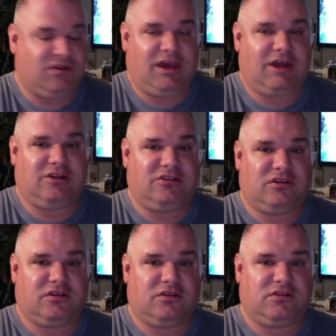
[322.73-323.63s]
and it took
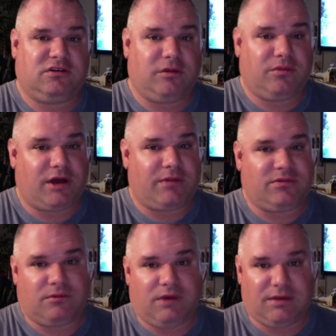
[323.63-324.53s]
the steering problems
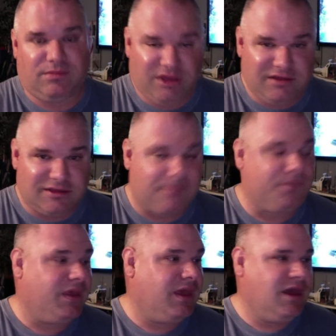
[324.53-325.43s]
away completely.
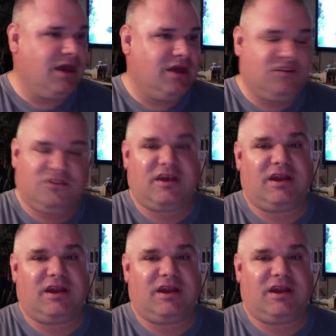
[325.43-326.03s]
Just out of